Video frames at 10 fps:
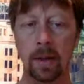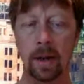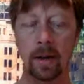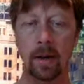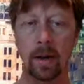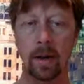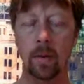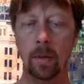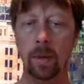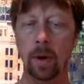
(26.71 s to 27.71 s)
then I
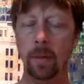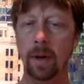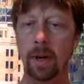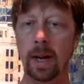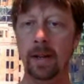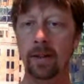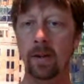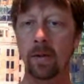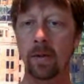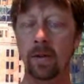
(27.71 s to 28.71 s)
will probably ask you